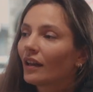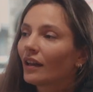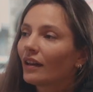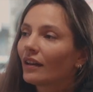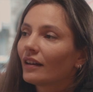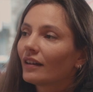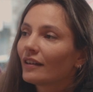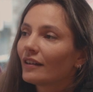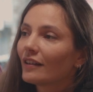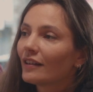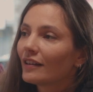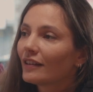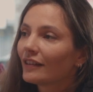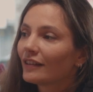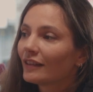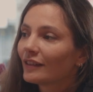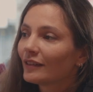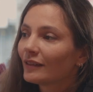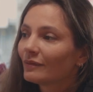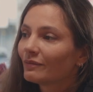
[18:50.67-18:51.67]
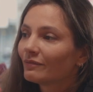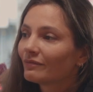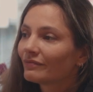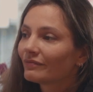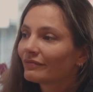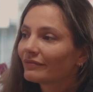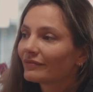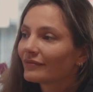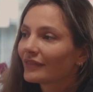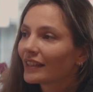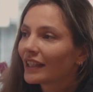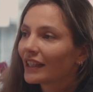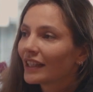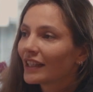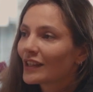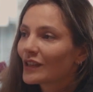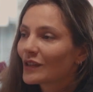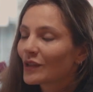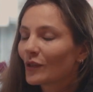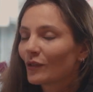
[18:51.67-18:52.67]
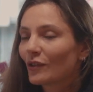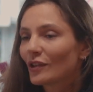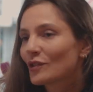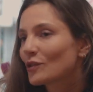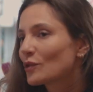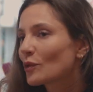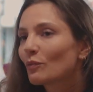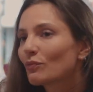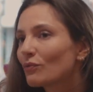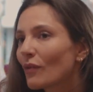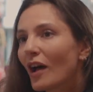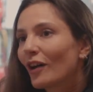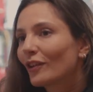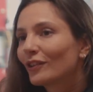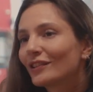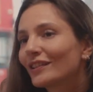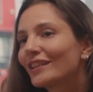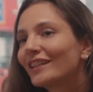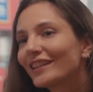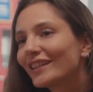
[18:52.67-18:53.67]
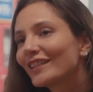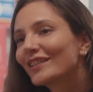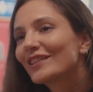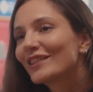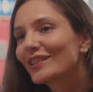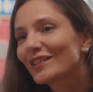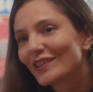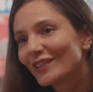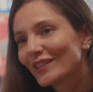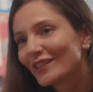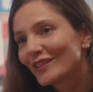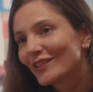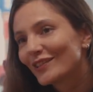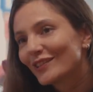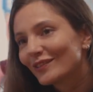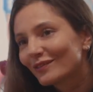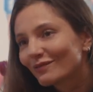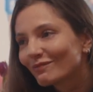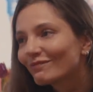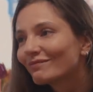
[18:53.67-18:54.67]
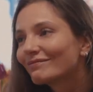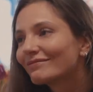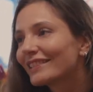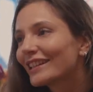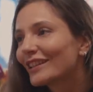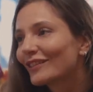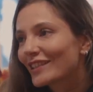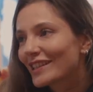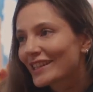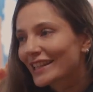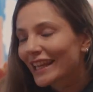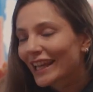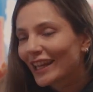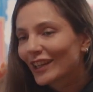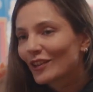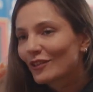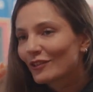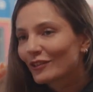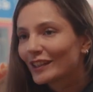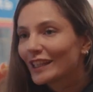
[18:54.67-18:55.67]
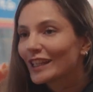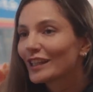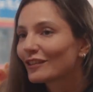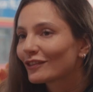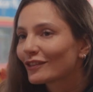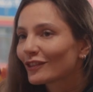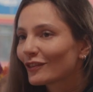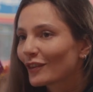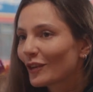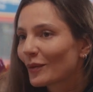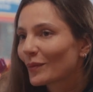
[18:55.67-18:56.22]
So we're so proud it was kind of gift for